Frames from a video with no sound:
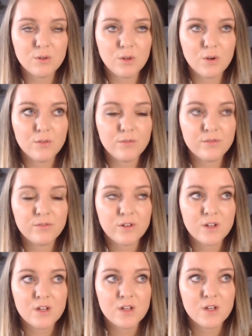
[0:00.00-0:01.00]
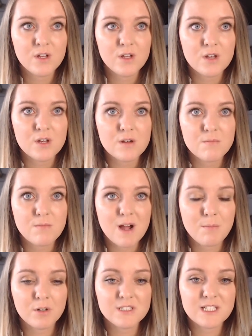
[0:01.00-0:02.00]
love my
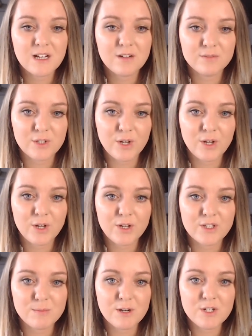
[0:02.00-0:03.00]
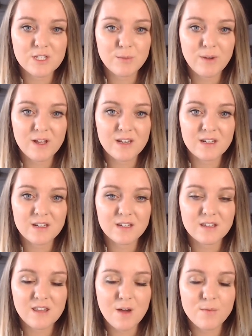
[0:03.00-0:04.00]
body after her, especially when
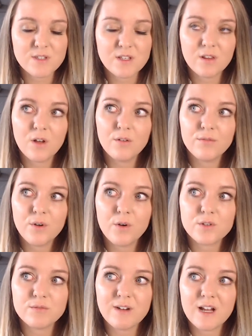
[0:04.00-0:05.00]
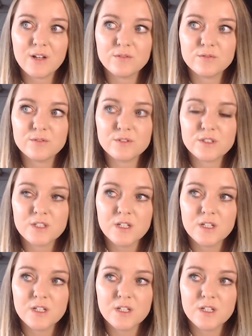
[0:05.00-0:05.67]
there was a lot of thoughts around